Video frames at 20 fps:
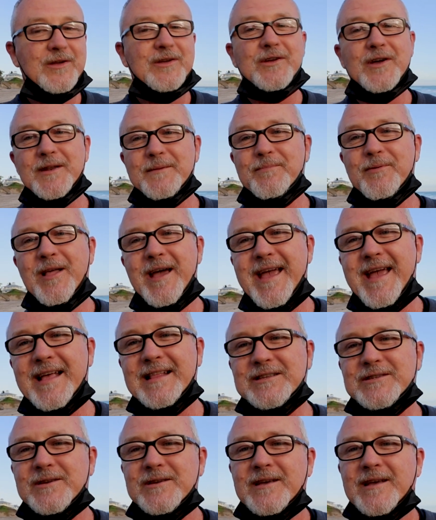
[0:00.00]
good
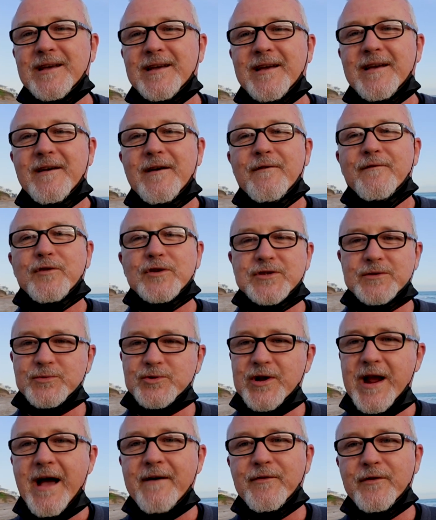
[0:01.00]
plans for some
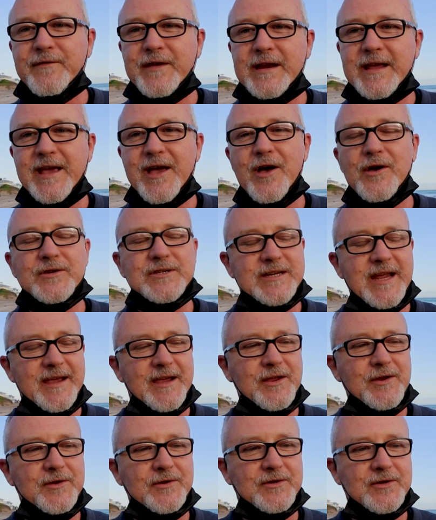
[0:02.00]
travel videos,
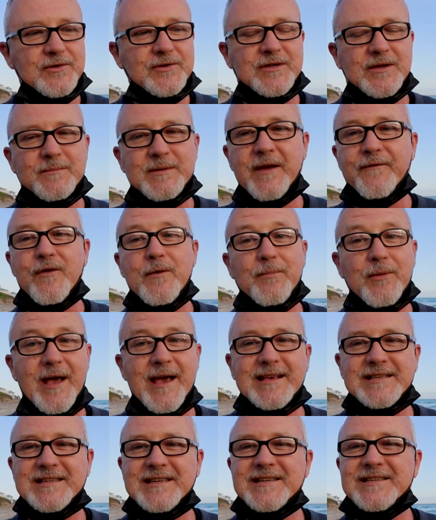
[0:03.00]
taking you to some different
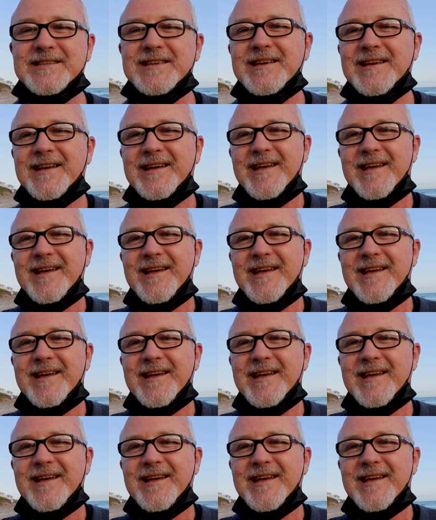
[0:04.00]
places,